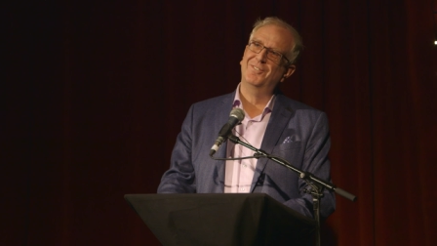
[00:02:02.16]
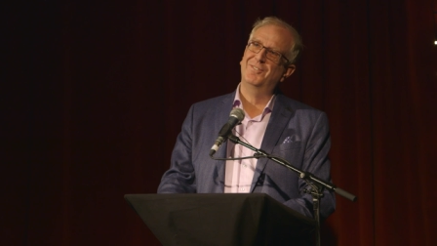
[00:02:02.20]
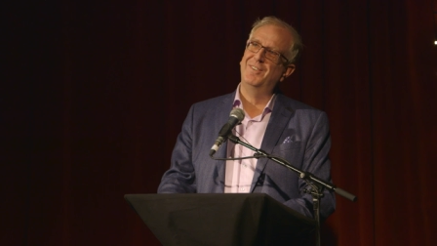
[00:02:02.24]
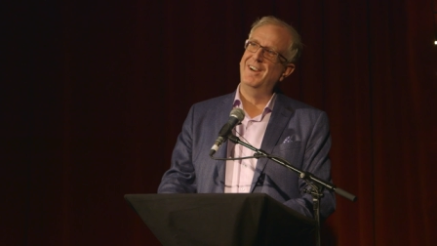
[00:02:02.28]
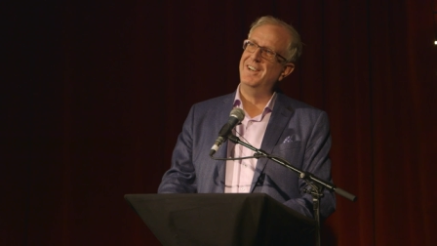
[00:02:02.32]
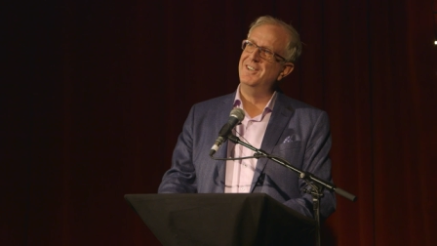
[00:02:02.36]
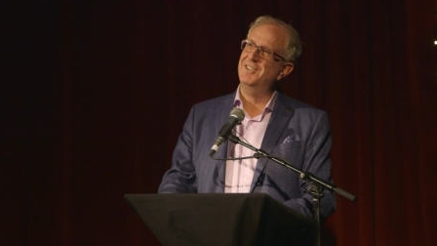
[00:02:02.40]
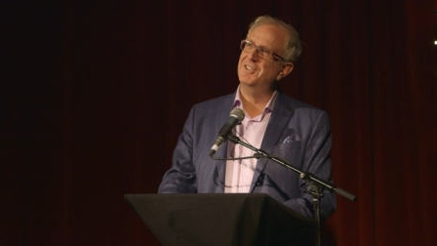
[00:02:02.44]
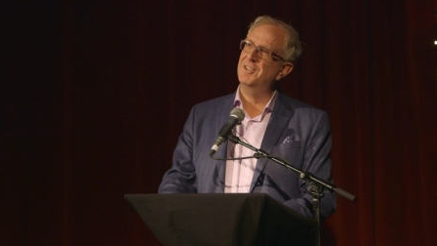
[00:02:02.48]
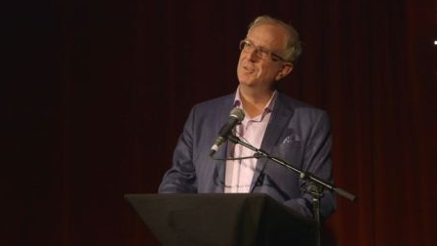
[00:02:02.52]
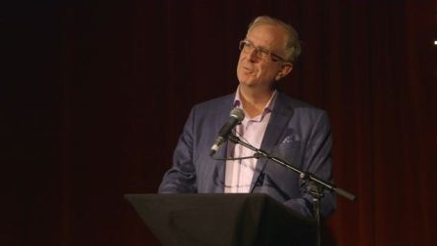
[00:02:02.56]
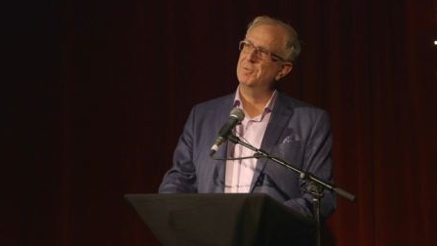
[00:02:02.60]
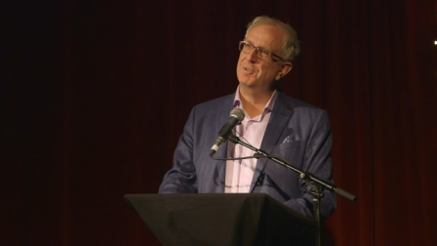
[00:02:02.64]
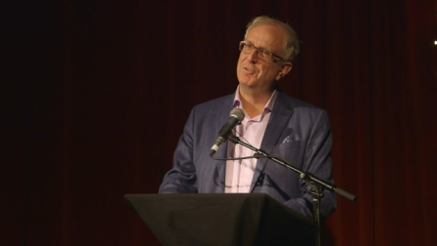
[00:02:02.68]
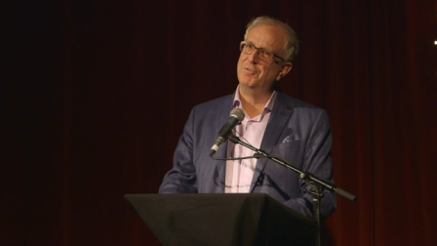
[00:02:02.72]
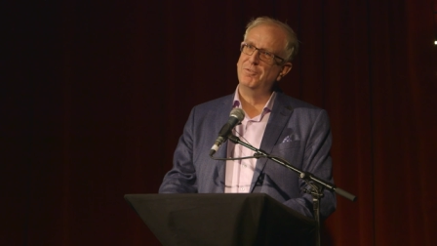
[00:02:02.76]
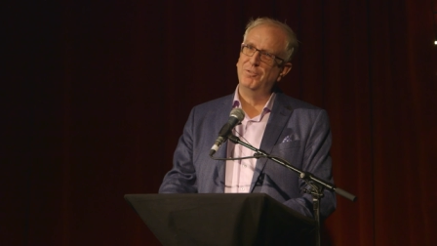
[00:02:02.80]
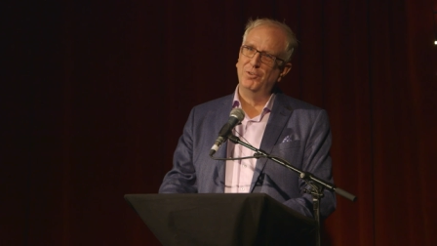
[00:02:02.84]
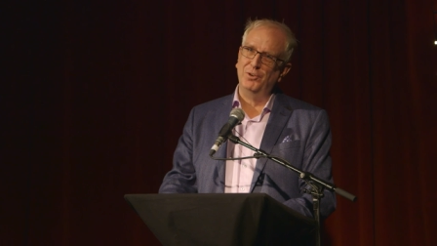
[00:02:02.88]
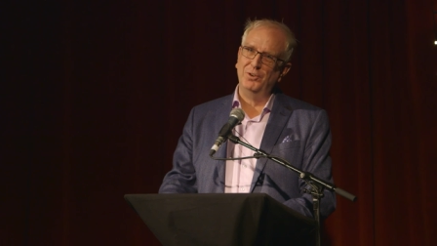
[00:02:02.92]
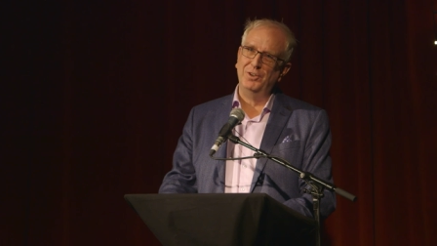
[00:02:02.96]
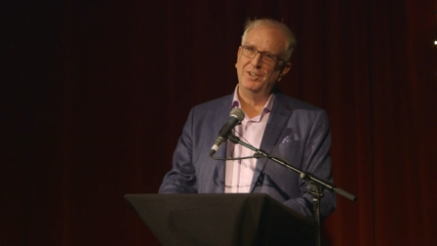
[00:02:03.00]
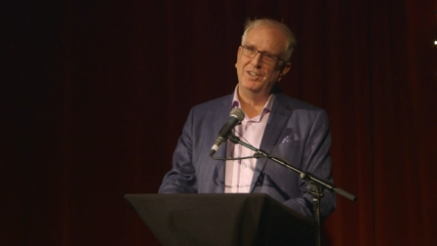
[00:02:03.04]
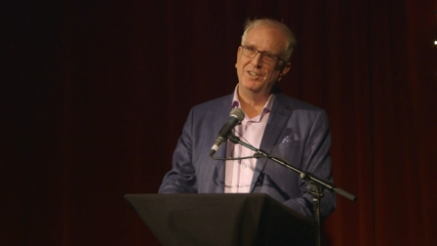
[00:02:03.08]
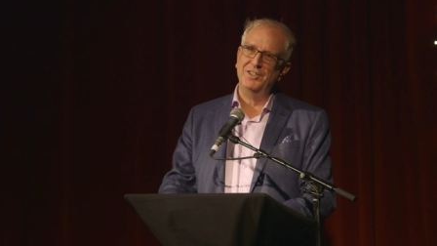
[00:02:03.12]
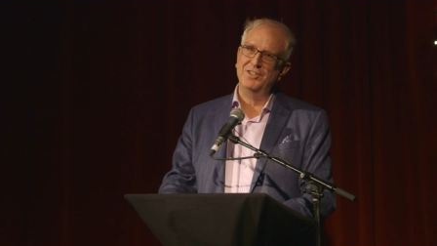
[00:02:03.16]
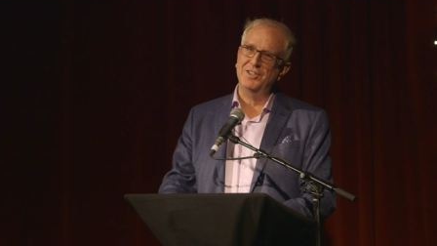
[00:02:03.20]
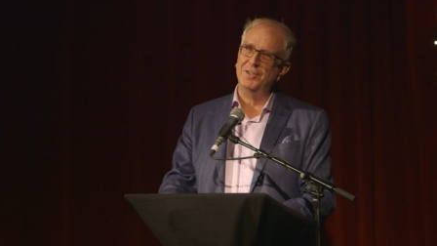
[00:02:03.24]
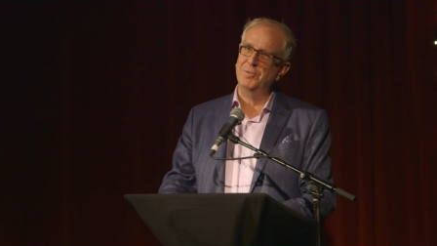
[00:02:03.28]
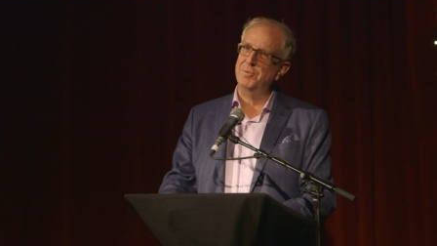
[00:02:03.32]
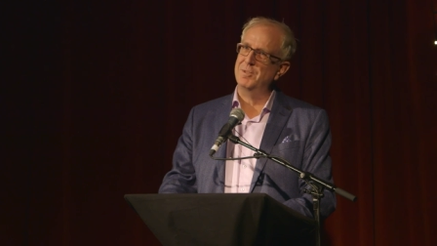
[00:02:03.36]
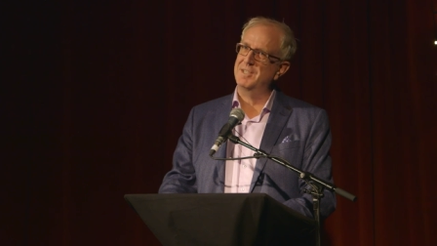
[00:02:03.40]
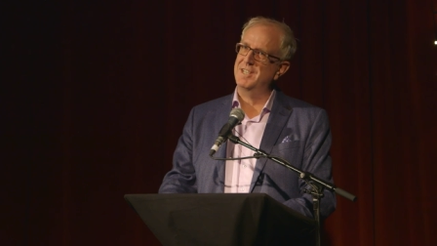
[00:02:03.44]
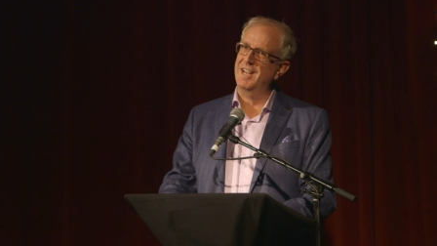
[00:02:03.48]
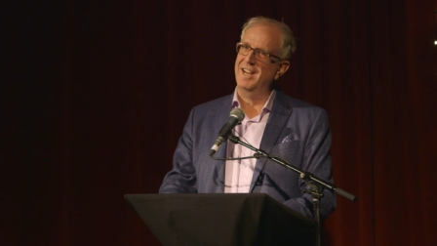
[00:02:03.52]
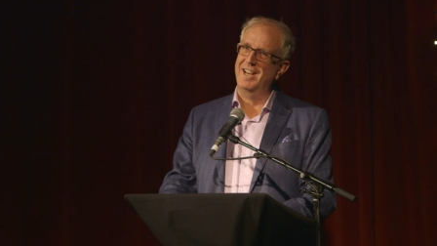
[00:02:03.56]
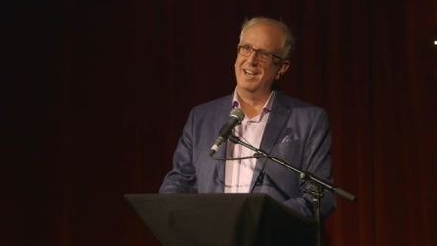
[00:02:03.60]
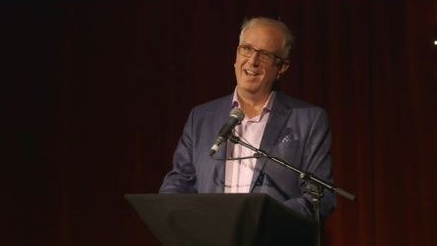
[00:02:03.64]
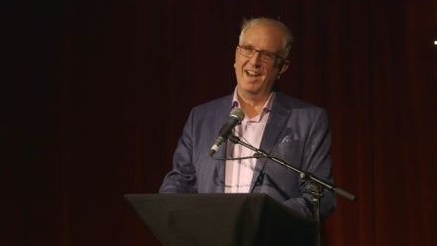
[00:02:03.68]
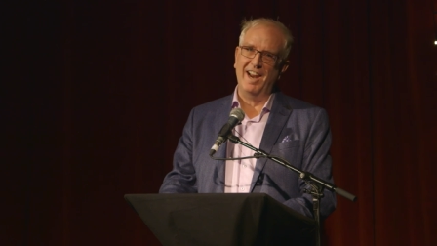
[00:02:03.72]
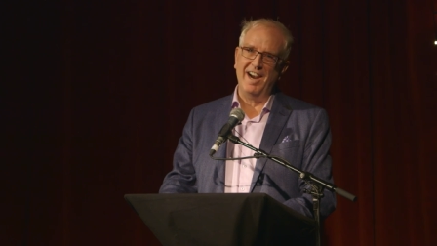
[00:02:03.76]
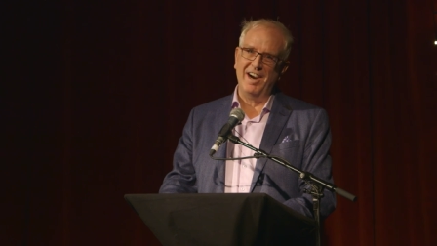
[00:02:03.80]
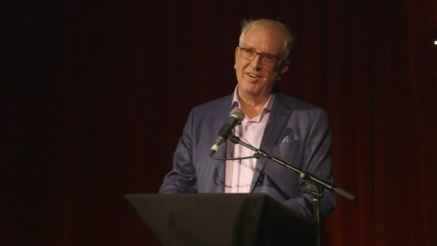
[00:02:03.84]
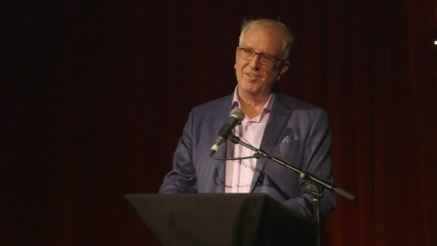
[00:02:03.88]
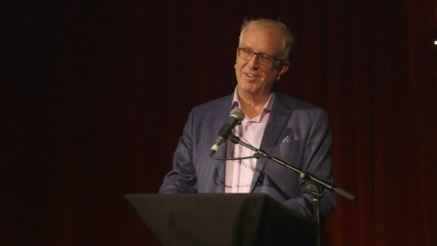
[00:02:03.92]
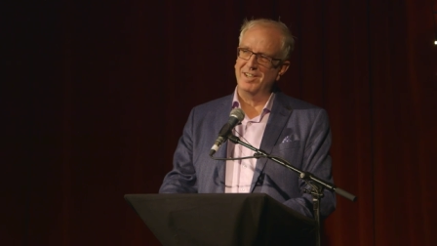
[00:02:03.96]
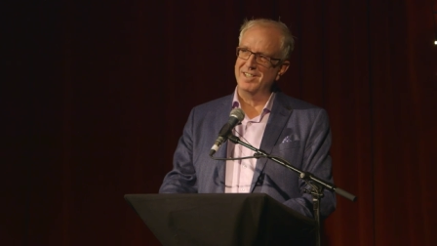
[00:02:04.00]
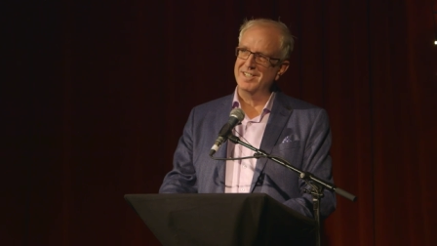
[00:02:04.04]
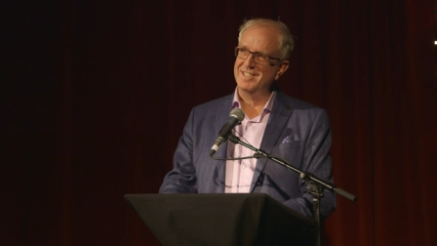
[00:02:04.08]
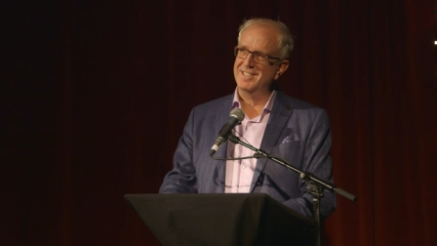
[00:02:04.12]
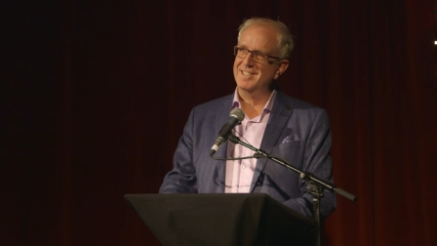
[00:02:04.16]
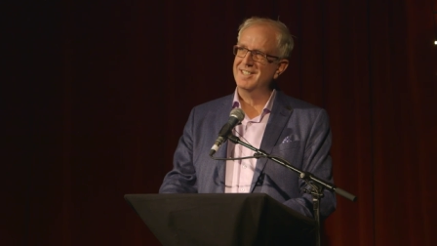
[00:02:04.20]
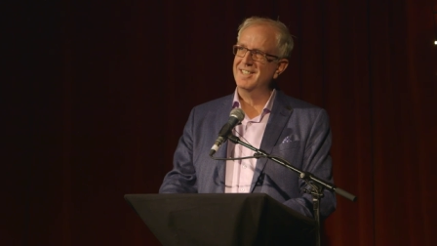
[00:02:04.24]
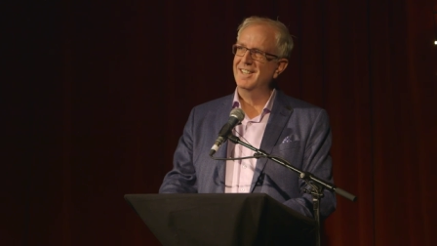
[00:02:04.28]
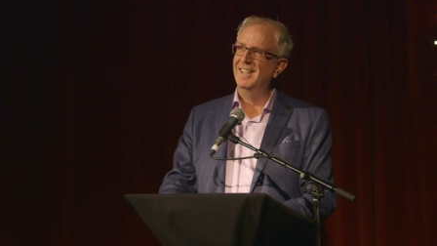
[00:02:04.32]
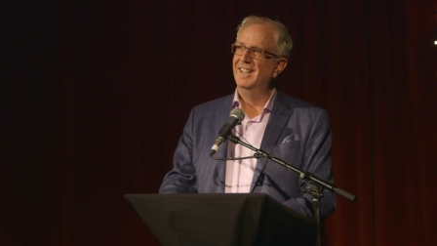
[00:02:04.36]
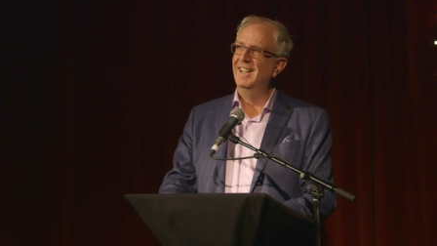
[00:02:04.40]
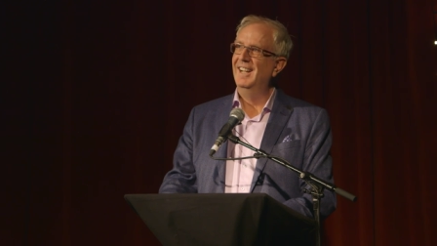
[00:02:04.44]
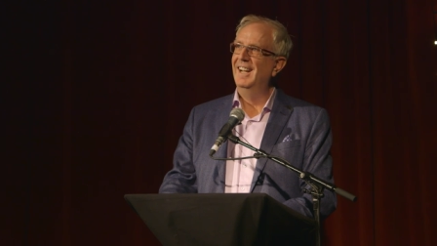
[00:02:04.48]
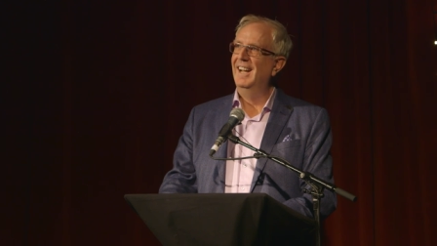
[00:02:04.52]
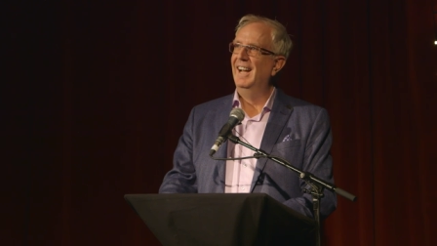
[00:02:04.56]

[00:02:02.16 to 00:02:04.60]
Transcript: when she was funny, she was hilarious.